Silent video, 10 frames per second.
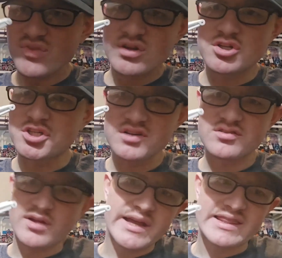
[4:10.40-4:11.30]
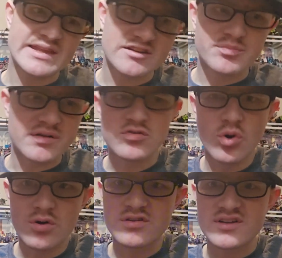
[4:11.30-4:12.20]
Just like this. But of
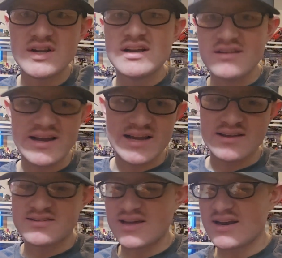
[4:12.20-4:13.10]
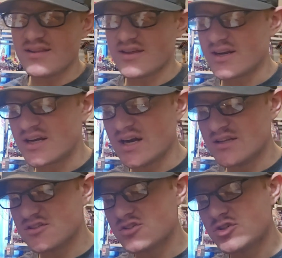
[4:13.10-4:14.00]
course, like I said, the
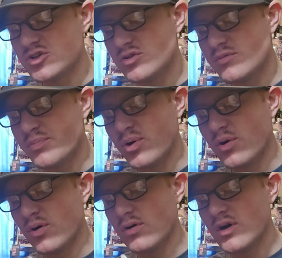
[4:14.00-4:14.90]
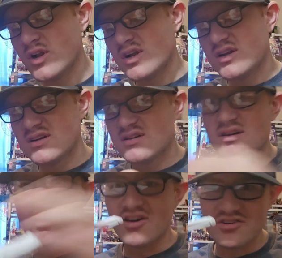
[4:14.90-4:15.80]
guns do pull
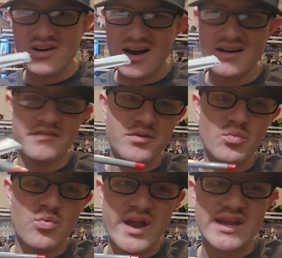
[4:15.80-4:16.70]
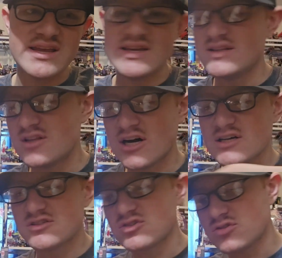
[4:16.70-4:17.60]
a lot of the weight. He
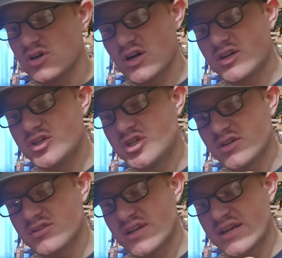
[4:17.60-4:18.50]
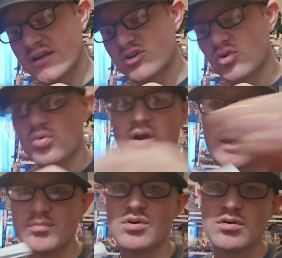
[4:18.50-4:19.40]
does look just
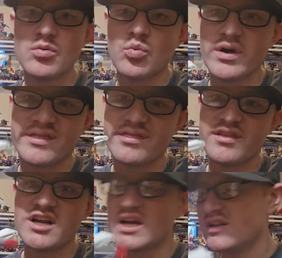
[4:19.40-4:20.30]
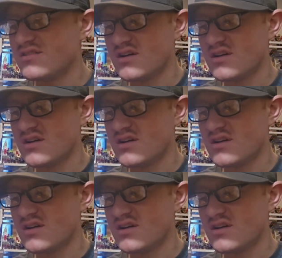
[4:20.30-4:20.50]
incredible with the guns